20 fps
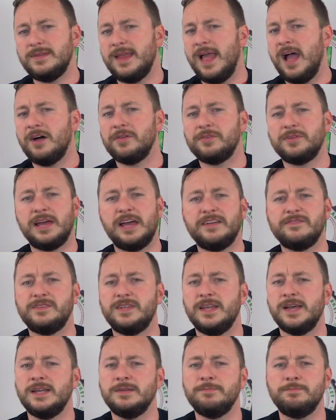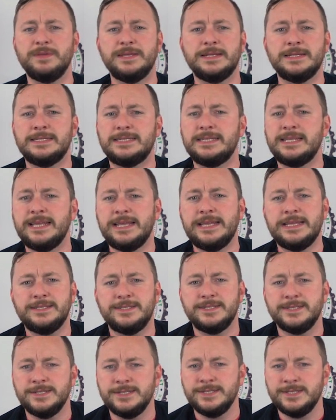Now that I've done been
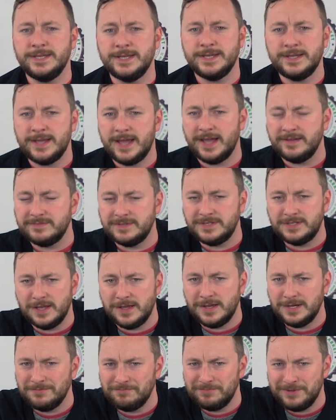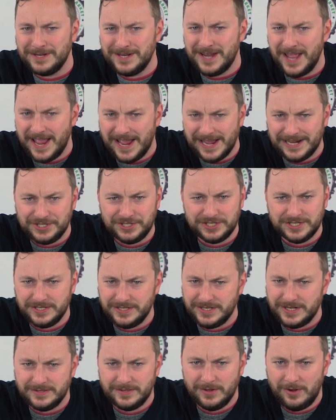teasing you, I've done been edging
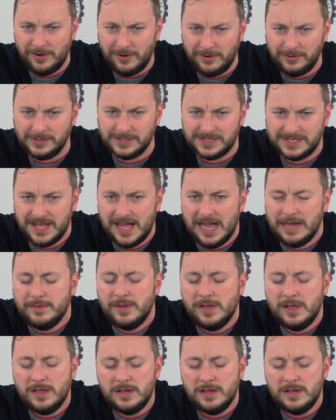you the whole time,